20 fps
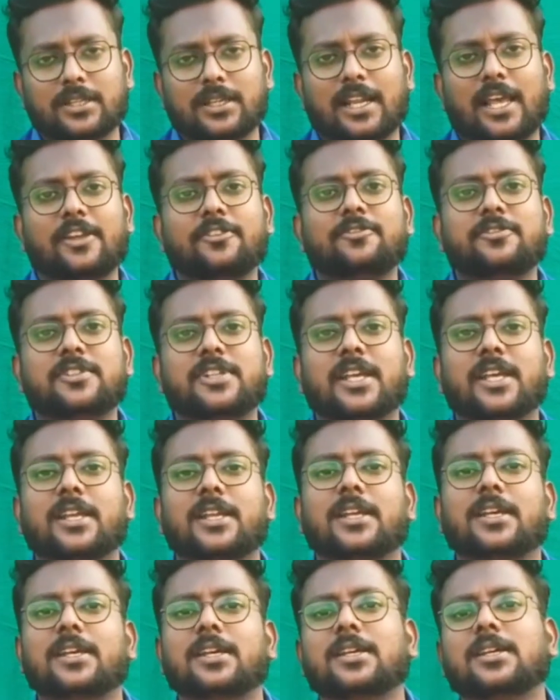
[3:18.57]

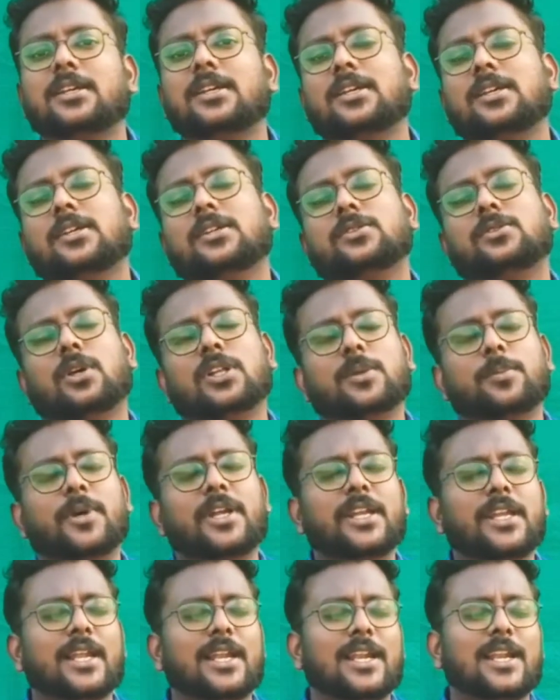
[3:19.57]
Lifestyle. So the
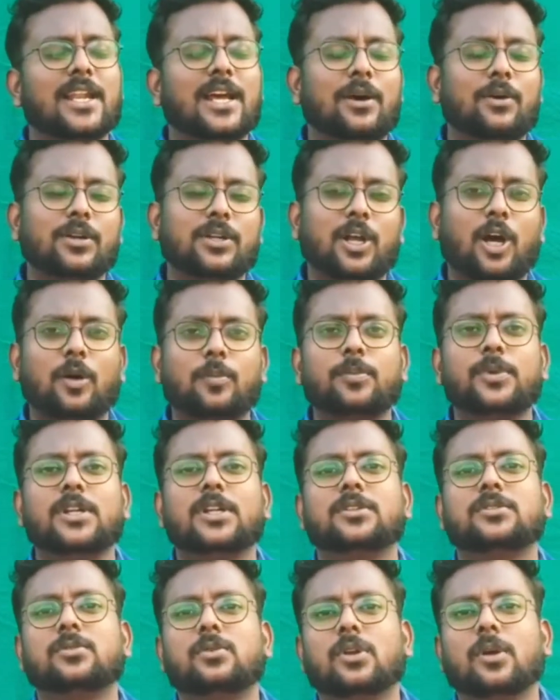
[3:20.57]
mari ella top
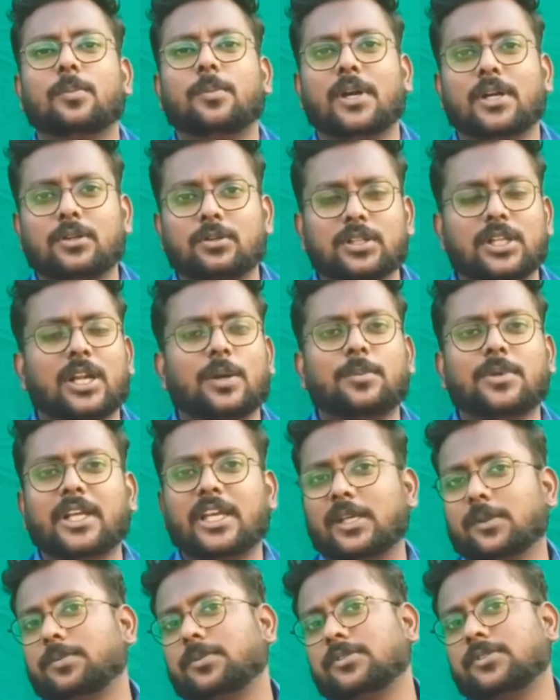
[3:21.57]
builders kuda mattum dhaan nam
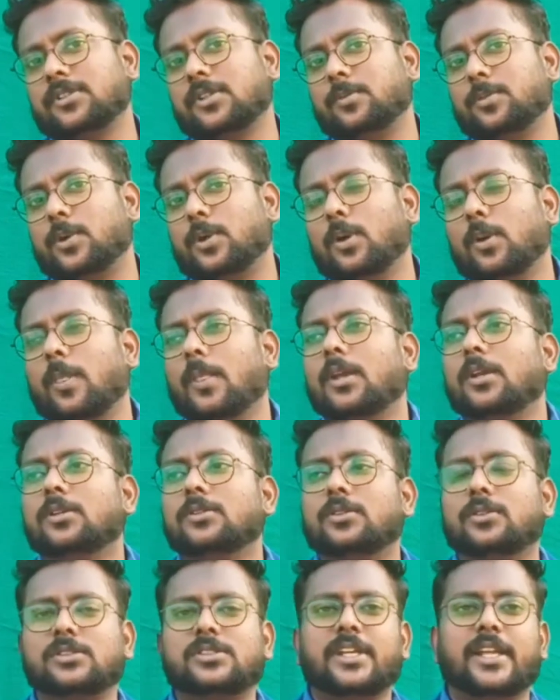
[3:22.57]
types vechirukom
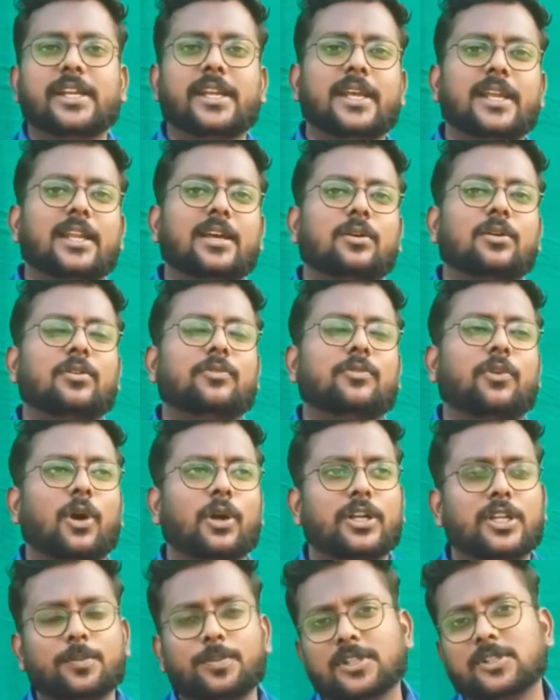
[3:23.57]
so chennai la or
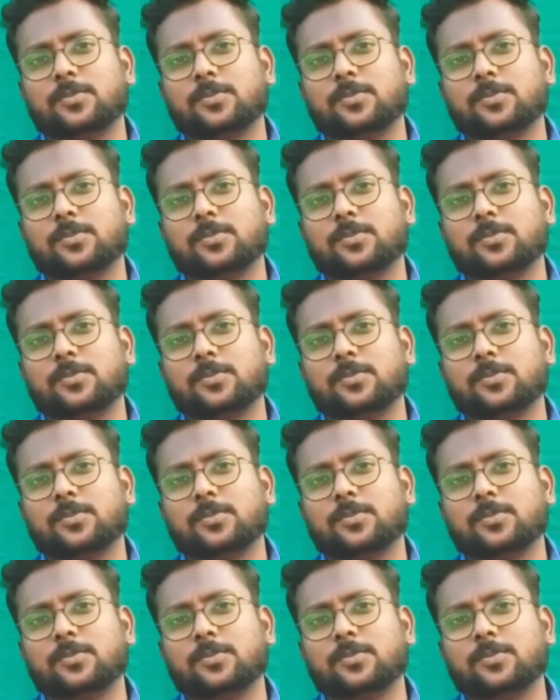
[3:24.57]
forty plus